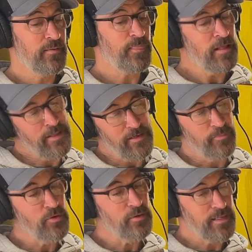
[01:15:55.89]
And that
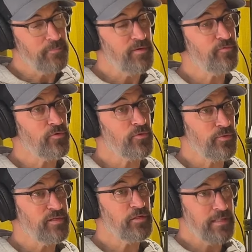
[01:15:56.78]
community can be further
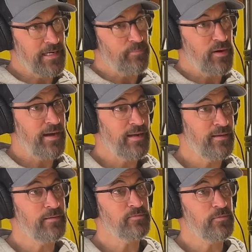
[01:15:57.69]
reaching, like Brian
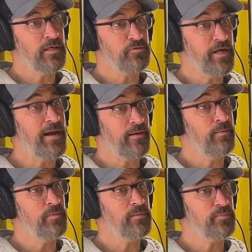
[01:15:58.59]
and, and Jack
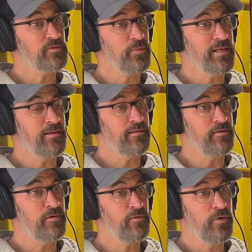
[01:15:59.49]
coming up this weekend, you
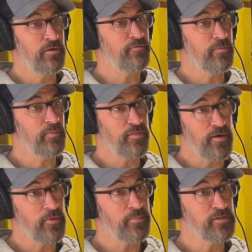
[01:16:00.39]
know, one from the
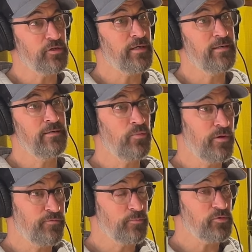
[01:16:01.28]
thumb of Michigan and
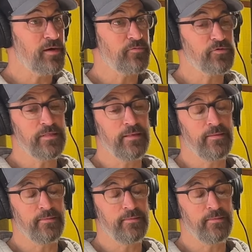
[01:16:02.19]
one from Traverse City.